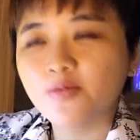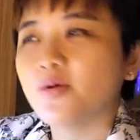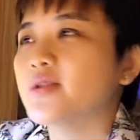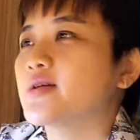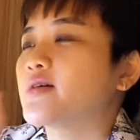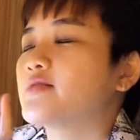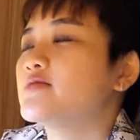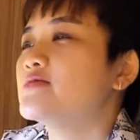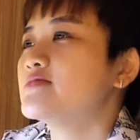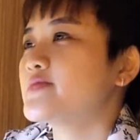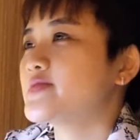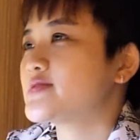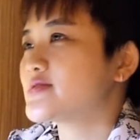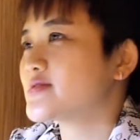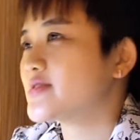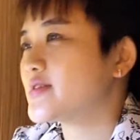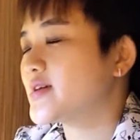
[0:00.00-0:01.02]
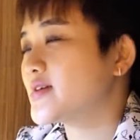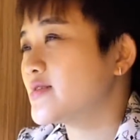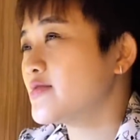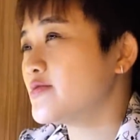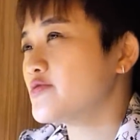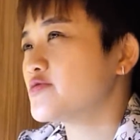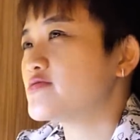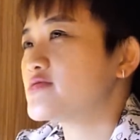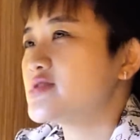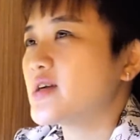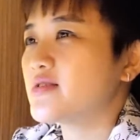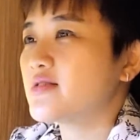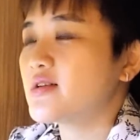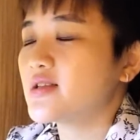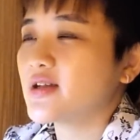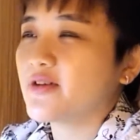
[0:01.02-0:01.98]
What are you risking to
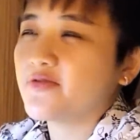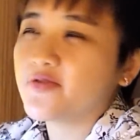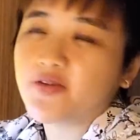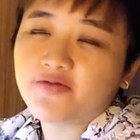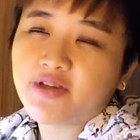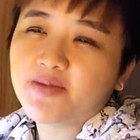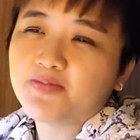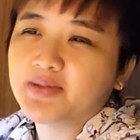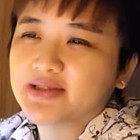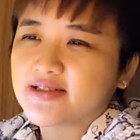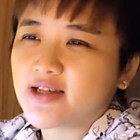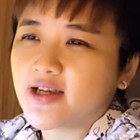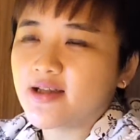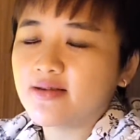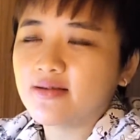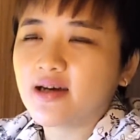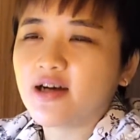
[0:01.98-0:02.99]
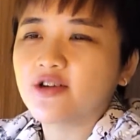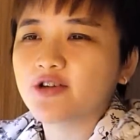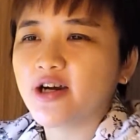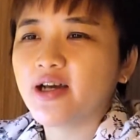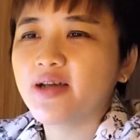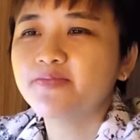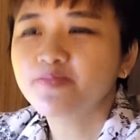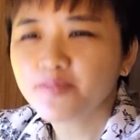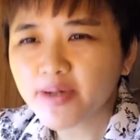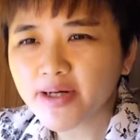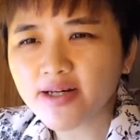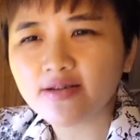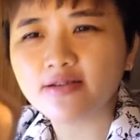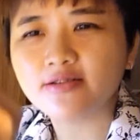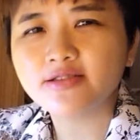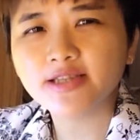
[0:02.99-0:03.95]
generate that 50% ROI
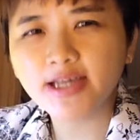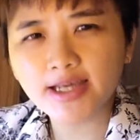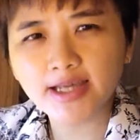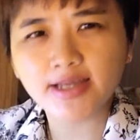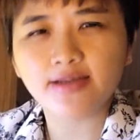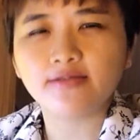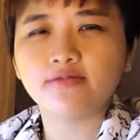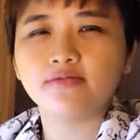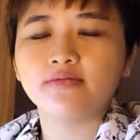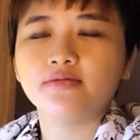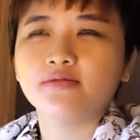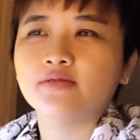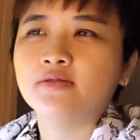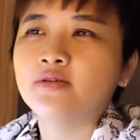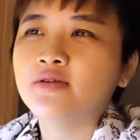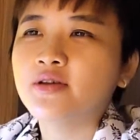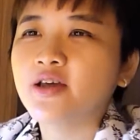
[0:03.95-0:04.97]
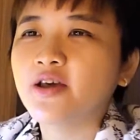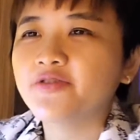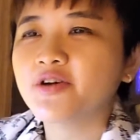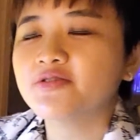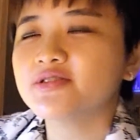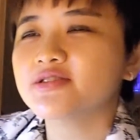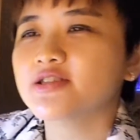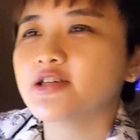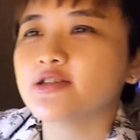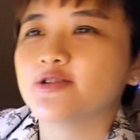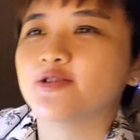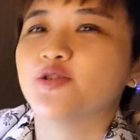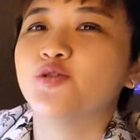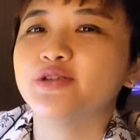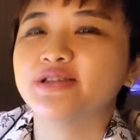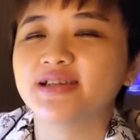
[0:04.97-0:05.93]
per day? If you're
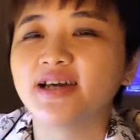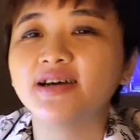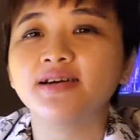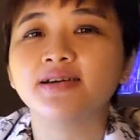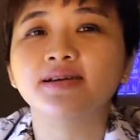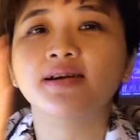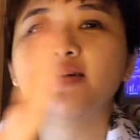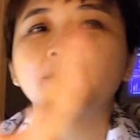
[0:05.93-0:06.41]
risking your whole entire